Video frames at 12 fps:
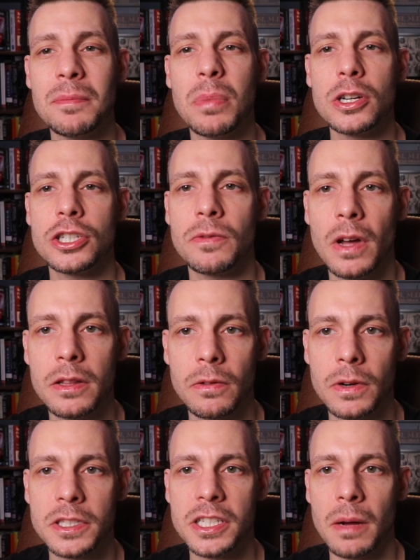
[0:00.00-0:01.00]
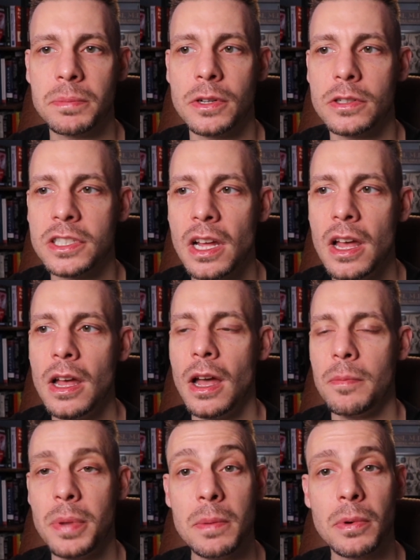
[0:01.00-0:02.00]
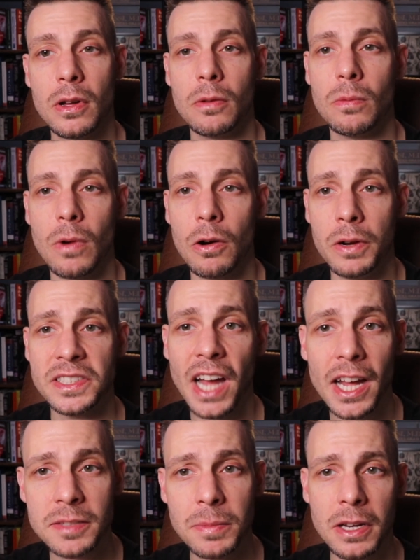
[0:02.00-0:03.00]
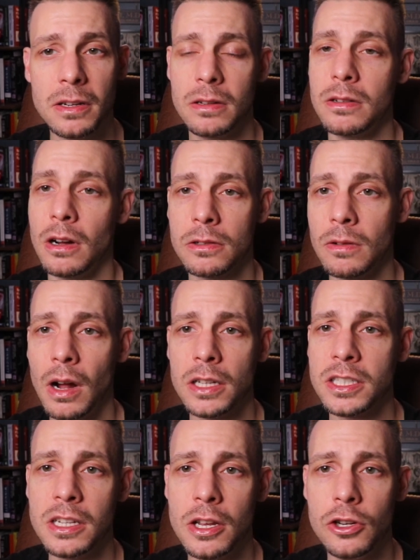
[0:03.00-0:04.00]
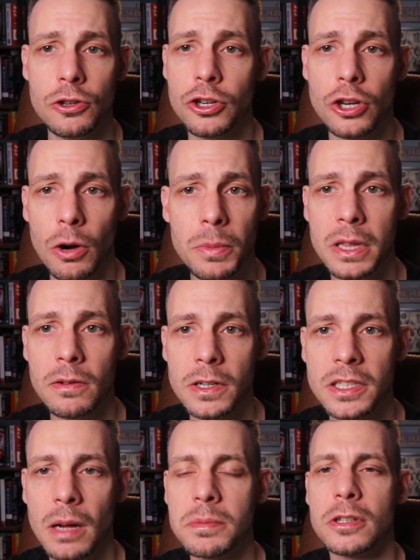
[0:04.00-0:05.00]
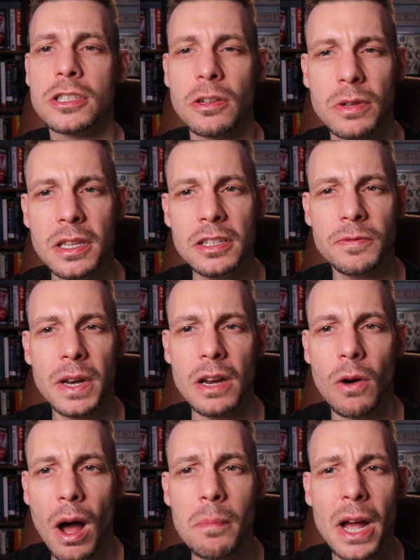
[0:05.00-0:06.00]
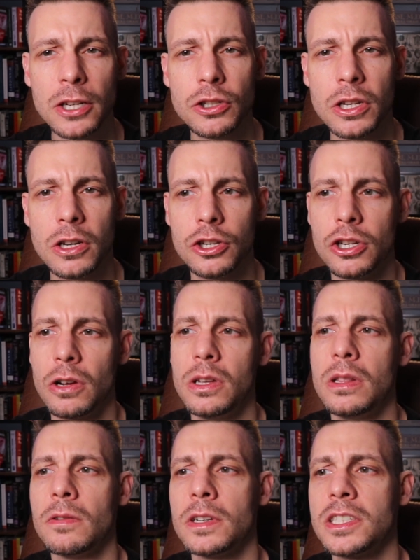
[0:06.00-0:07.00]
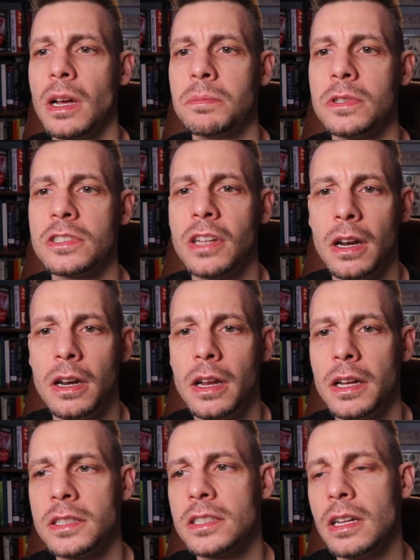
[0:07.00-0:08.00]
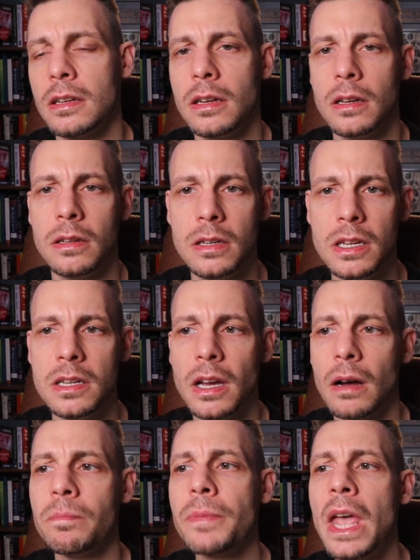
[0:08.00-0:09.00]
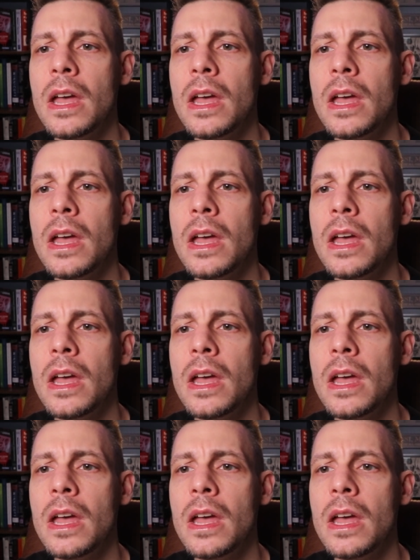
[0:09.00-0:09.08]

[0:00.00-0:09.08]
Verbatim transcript: a bunch of other receptors. And people always ask me, Dr. Rossi, can you show me the receptors? So in this video, I'm actually going to show you the receptors that it hits and in detail.